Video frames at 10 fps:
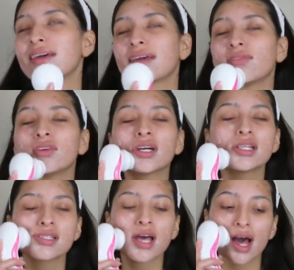Like if you
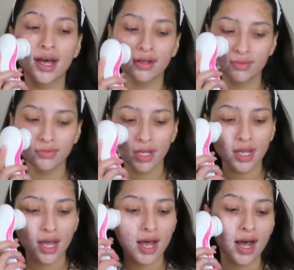guys have
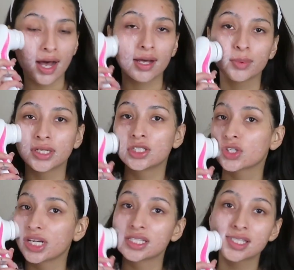any
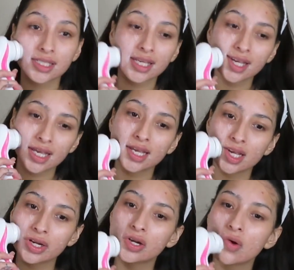dry
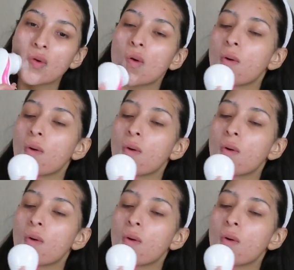skin